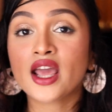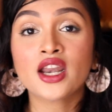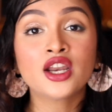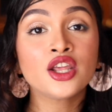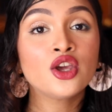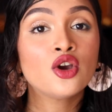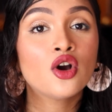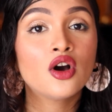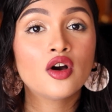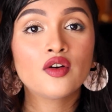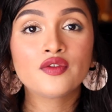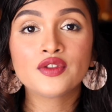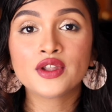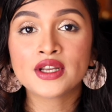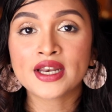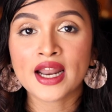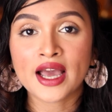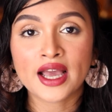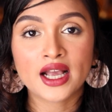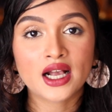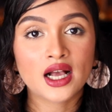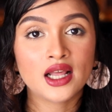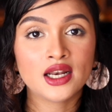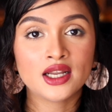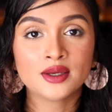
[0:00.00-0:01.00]
any of the
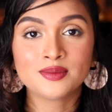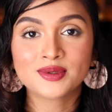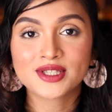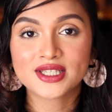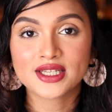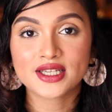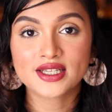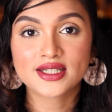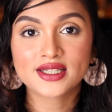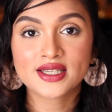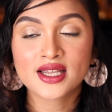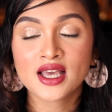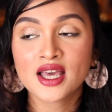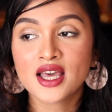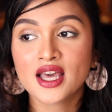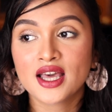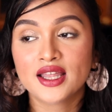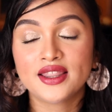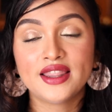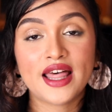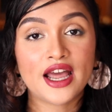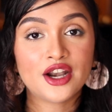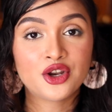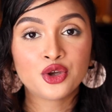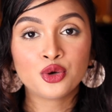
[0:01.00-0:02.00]
Nykaa lipsticks
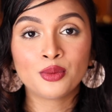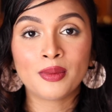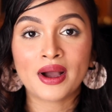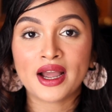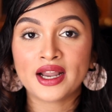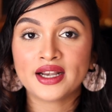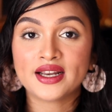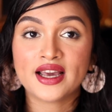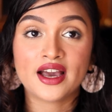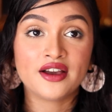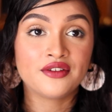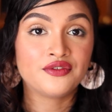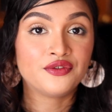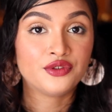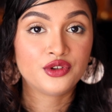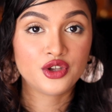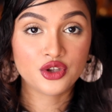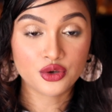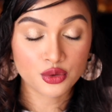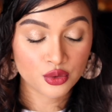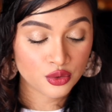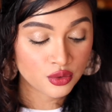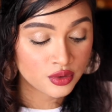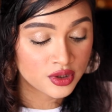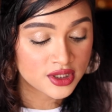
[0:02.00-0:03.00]
that you might have
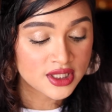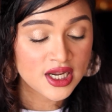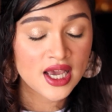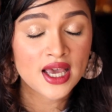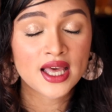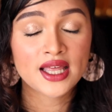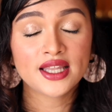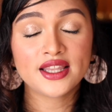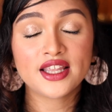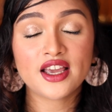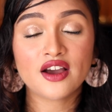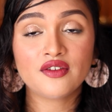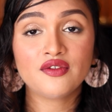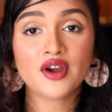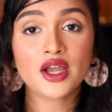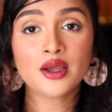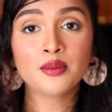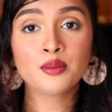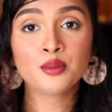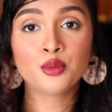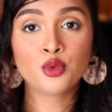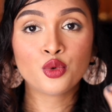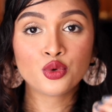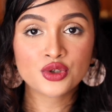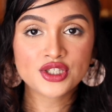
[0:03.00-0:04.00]
used. They are
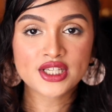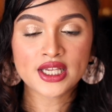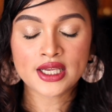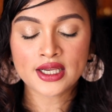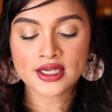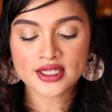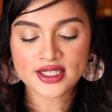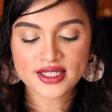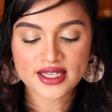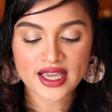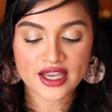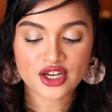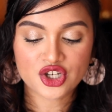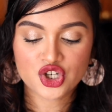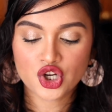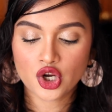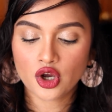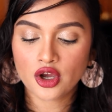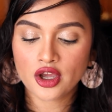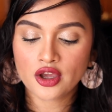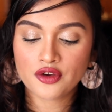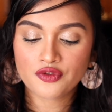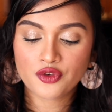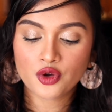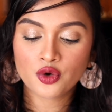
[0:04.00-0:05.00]
very moussey in texture.
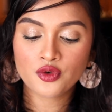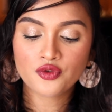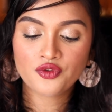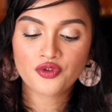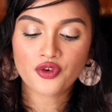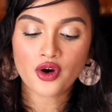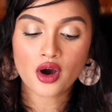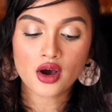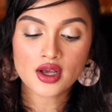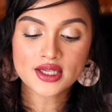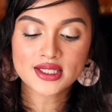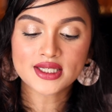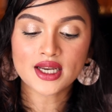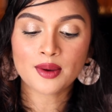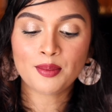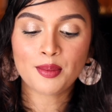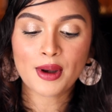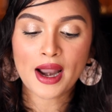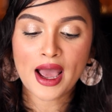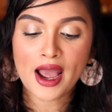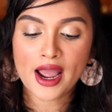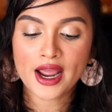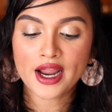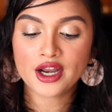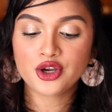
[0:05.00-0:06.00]
If you first
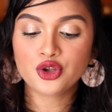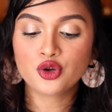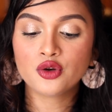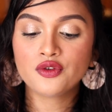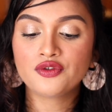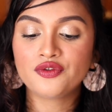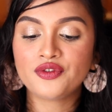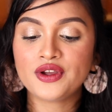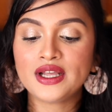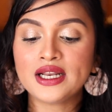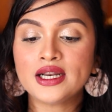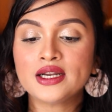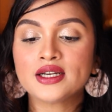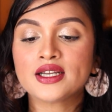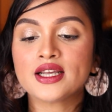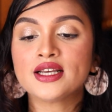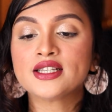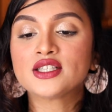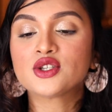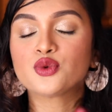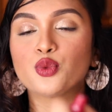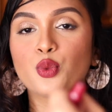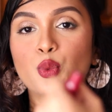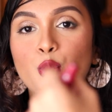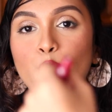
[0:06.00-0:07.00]
apply it, you'll feel it.
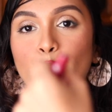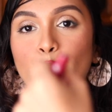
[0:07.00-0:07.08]
It's